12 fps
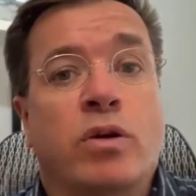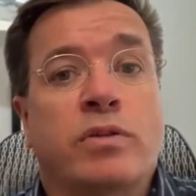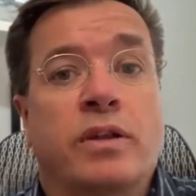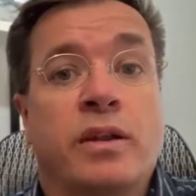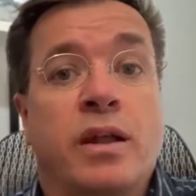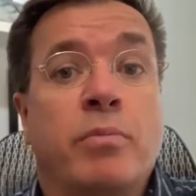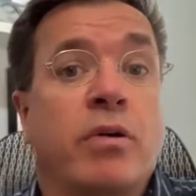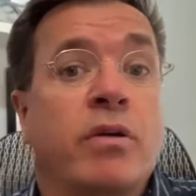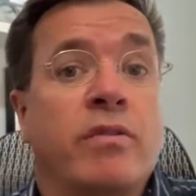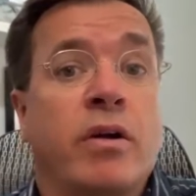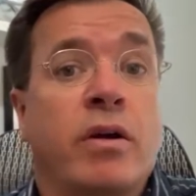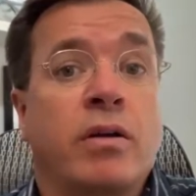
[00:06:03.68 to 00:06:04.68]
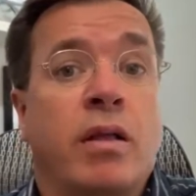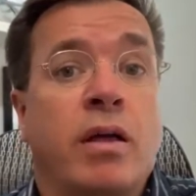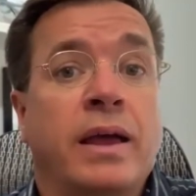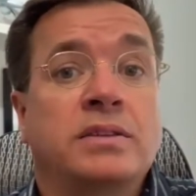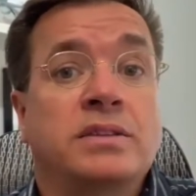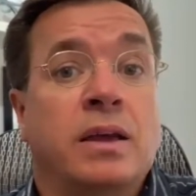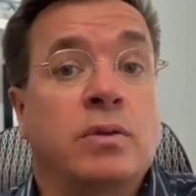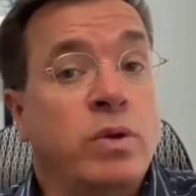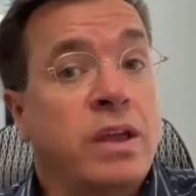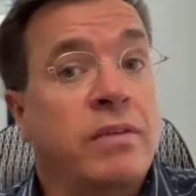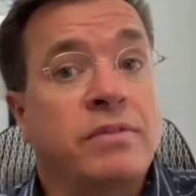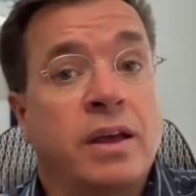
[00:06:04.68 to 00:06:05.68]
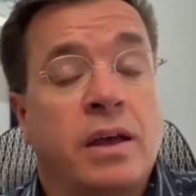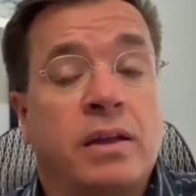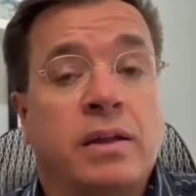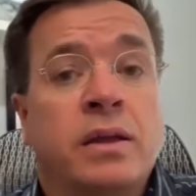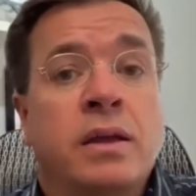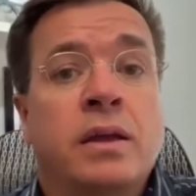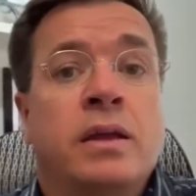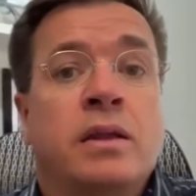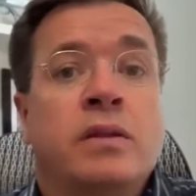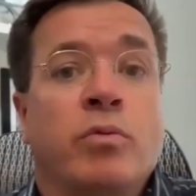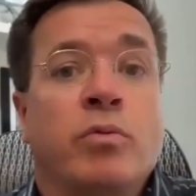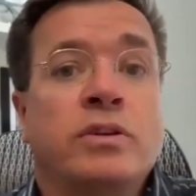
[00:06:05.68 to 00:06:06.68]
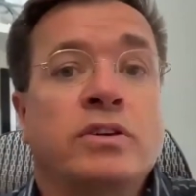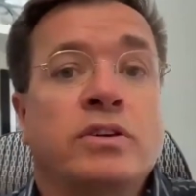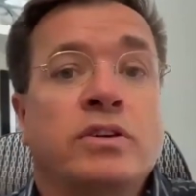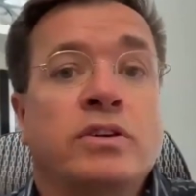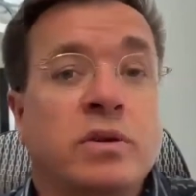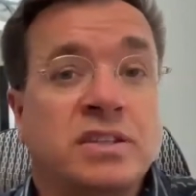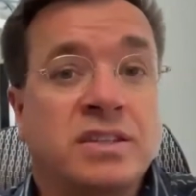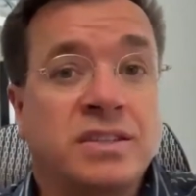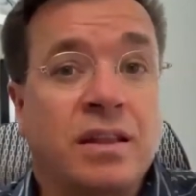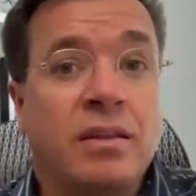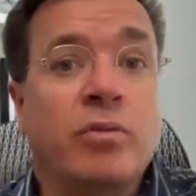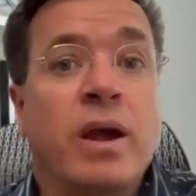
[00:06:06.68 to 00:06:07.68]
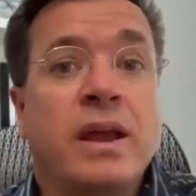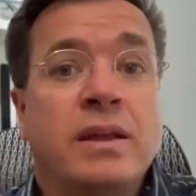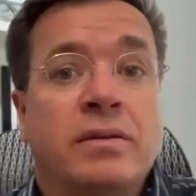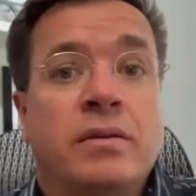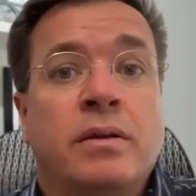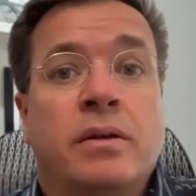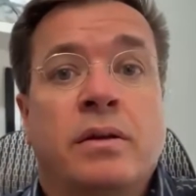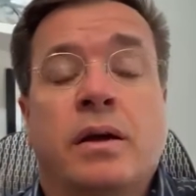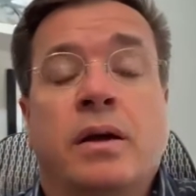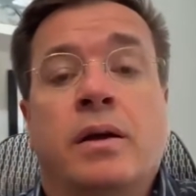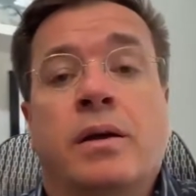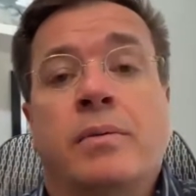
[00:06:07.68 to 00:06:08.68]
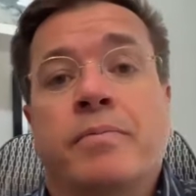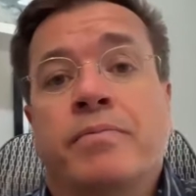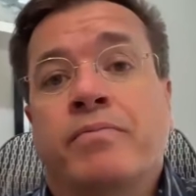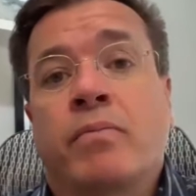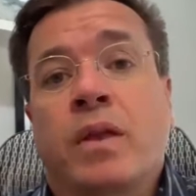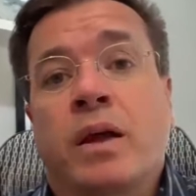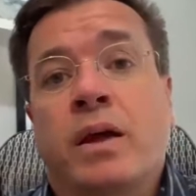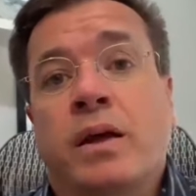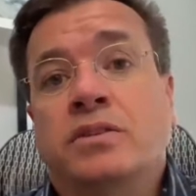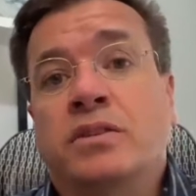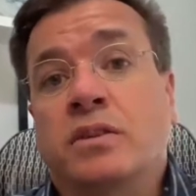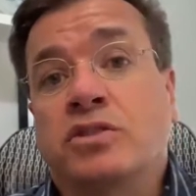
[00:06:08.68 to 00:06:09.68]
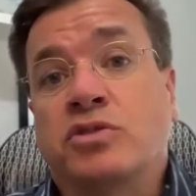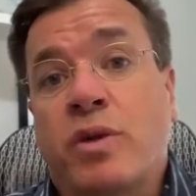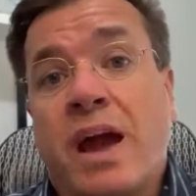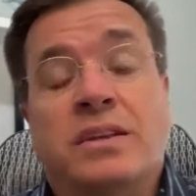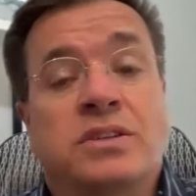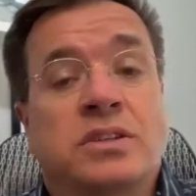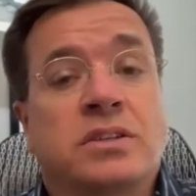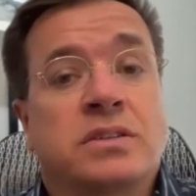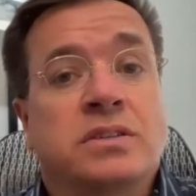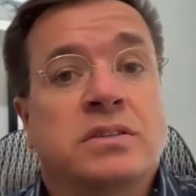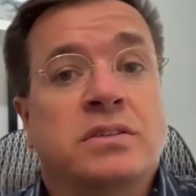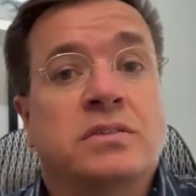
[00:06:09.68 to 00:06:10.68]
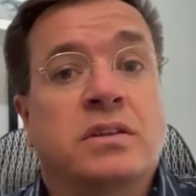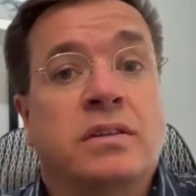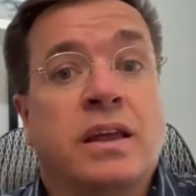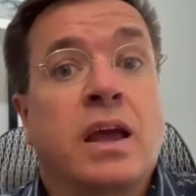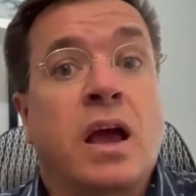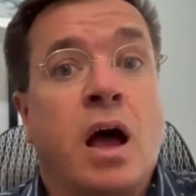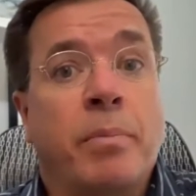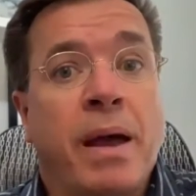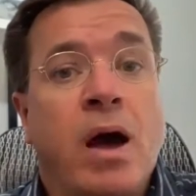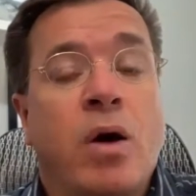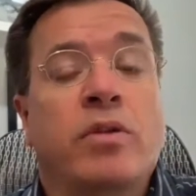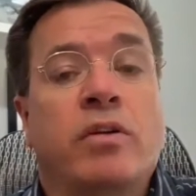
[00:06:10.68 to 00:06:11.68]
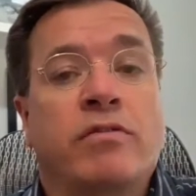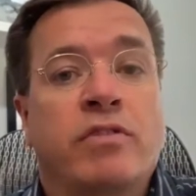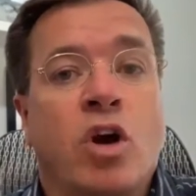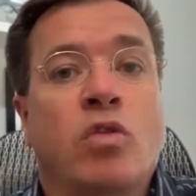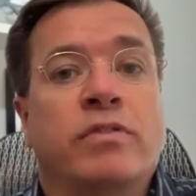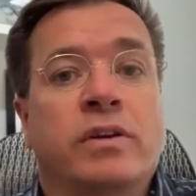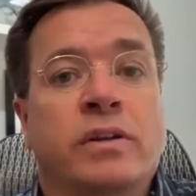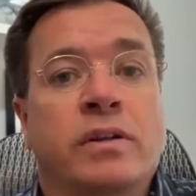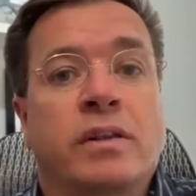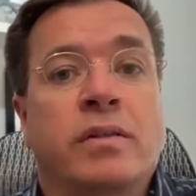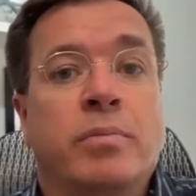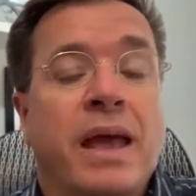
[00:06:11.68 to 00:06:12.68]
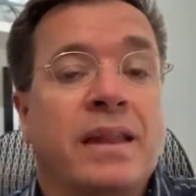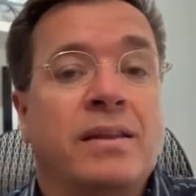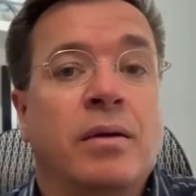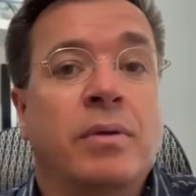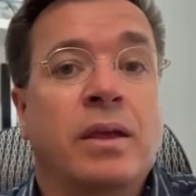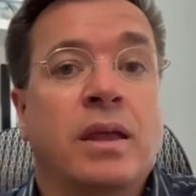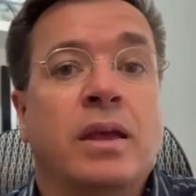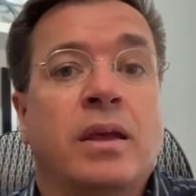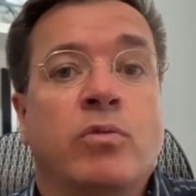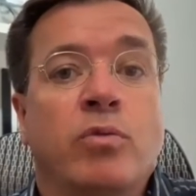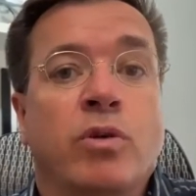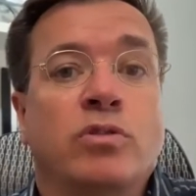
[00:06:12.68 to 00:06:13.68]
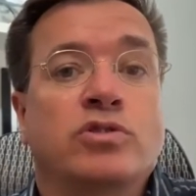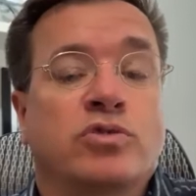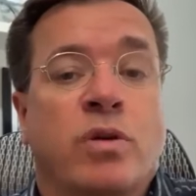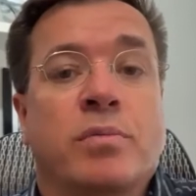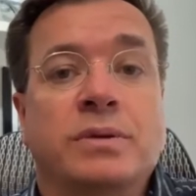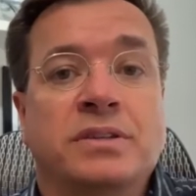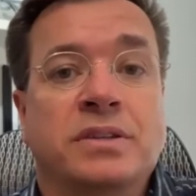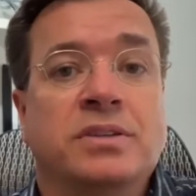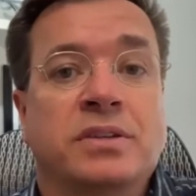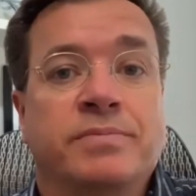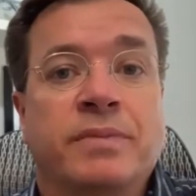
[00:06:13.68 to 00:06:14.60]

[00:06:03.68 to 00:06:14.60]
that a number of our clients and we have done to really try to accelerate the strategies to then come out of COVID and the pandemic in a real strong position.